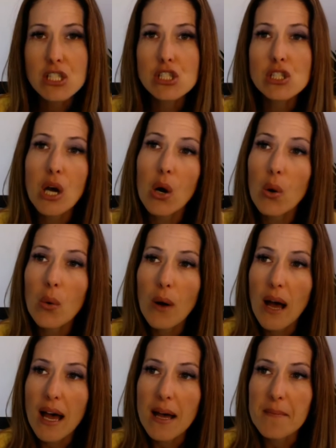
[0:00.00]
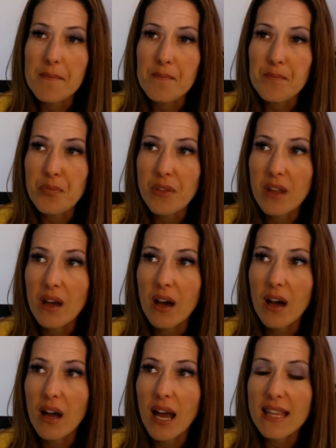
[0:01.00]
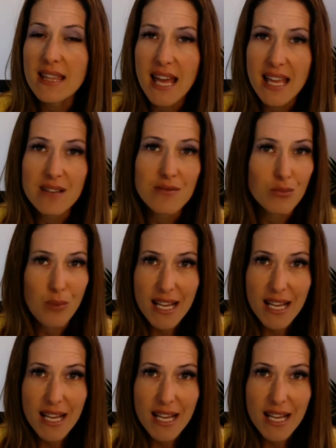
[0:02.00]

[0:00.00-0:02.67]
So I then